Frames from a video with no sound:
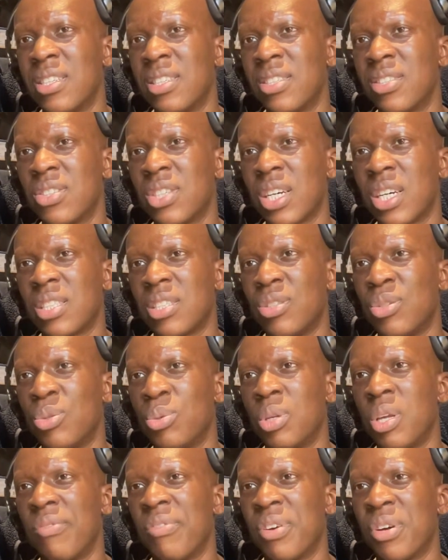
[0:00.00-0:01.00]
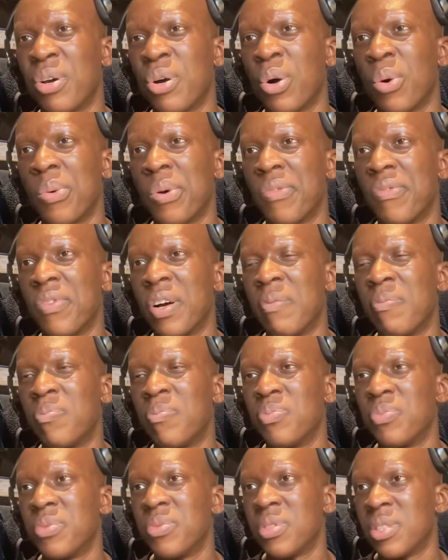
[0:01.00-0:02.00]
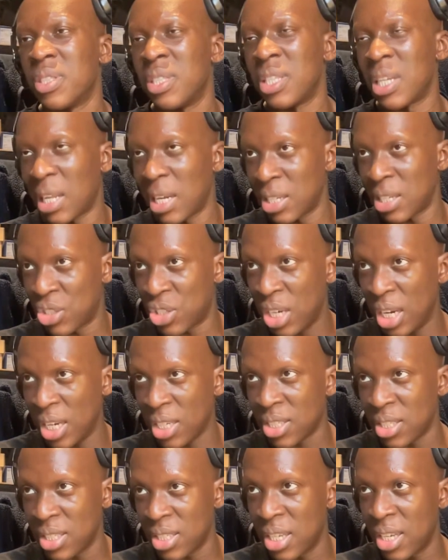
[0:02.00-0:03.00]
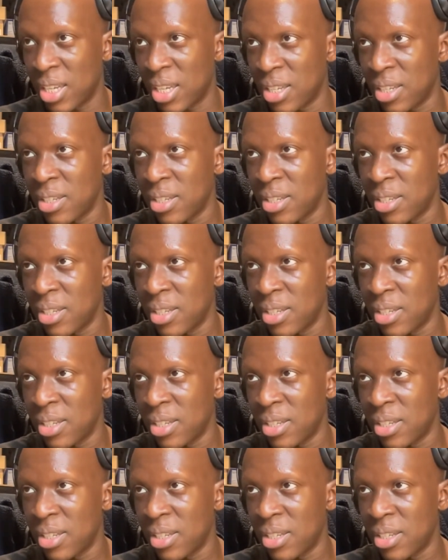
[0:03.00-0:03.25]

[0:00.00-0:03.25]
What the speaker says: tried to do give and go with Nicholas Jackson there.